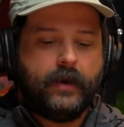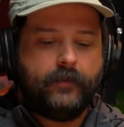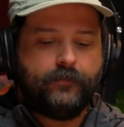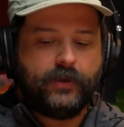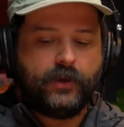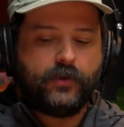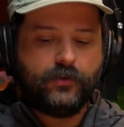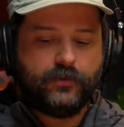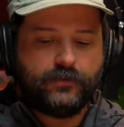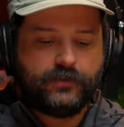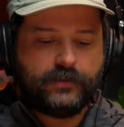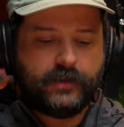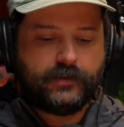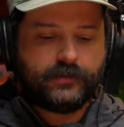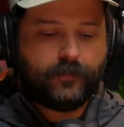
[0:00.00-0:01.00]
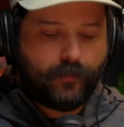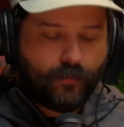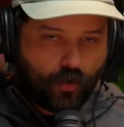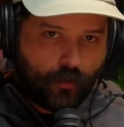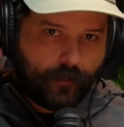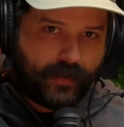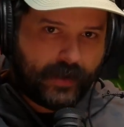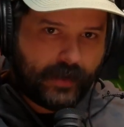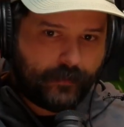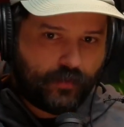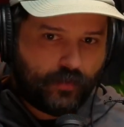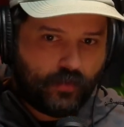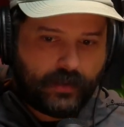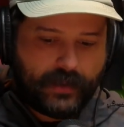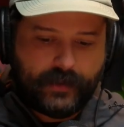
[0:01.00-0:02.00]
because there's more
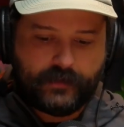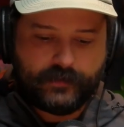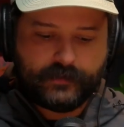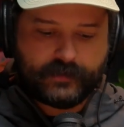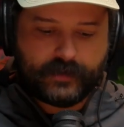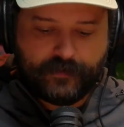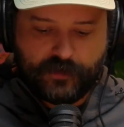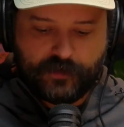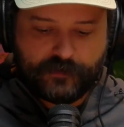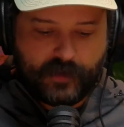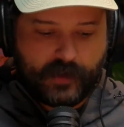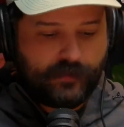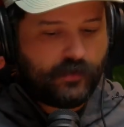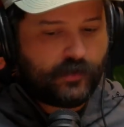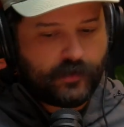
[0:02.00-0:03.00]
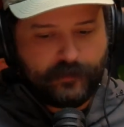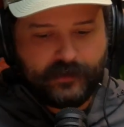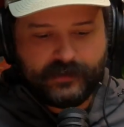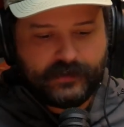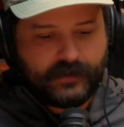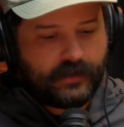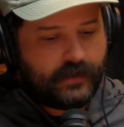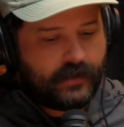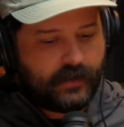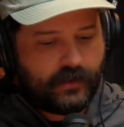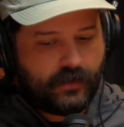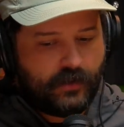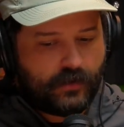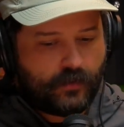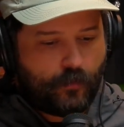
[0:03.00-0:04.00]
people, and some of those people are going to be
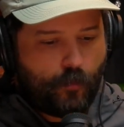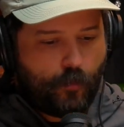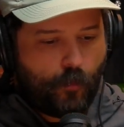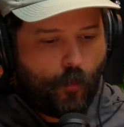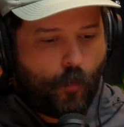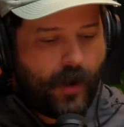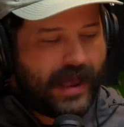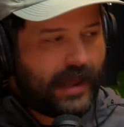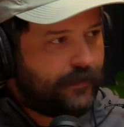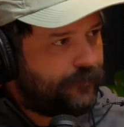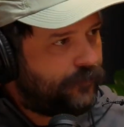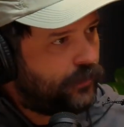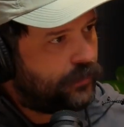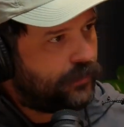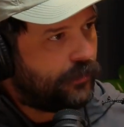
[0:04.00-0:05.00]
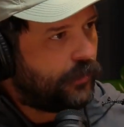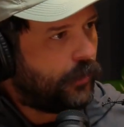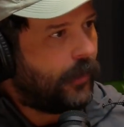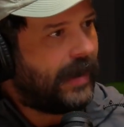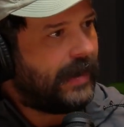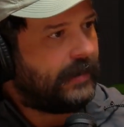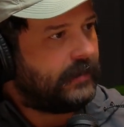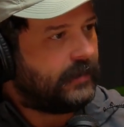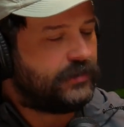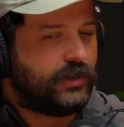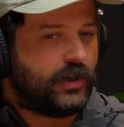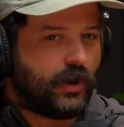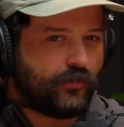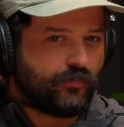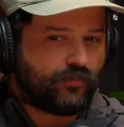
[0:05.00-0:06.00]
sitting, way further away, and you
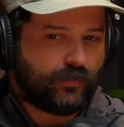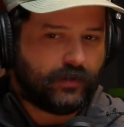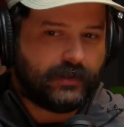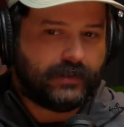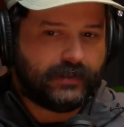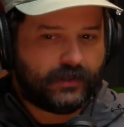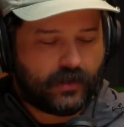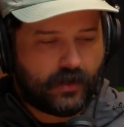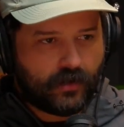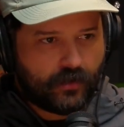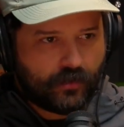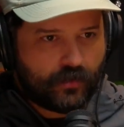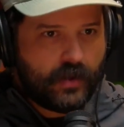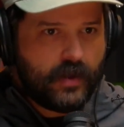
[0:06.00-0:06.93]
don't really know.